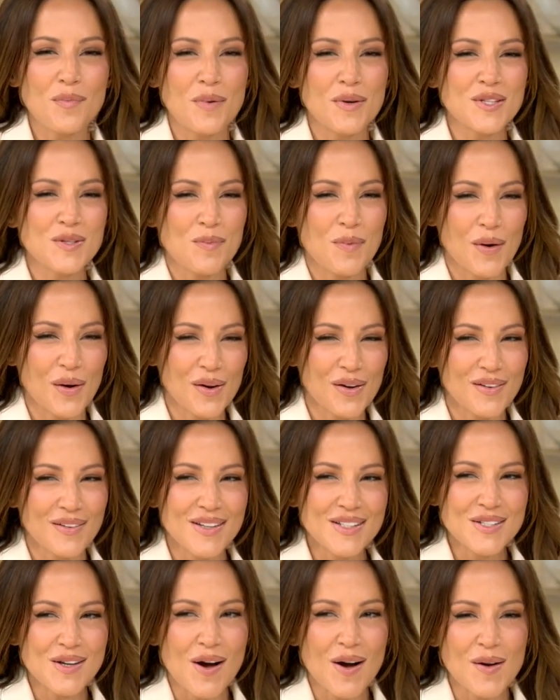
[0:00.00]
Pittsburgh
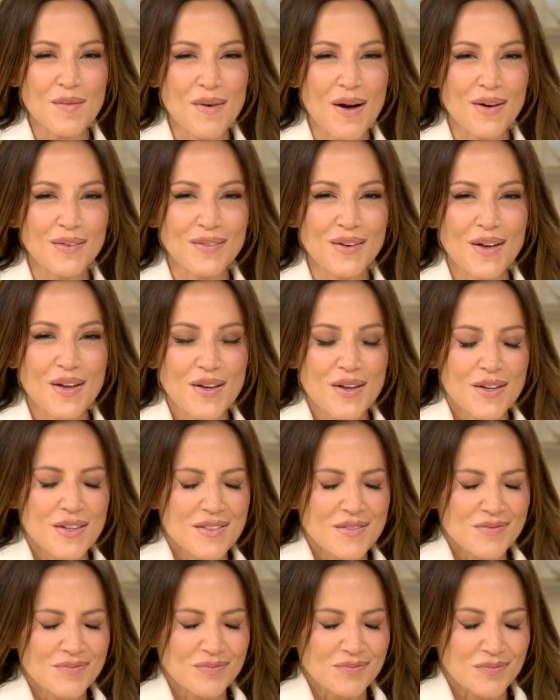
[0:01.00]
and Steel talk about curtain
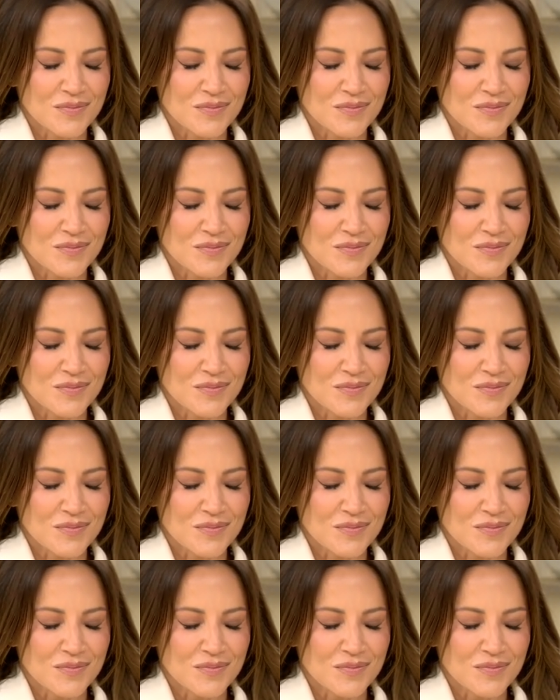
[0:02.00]
question.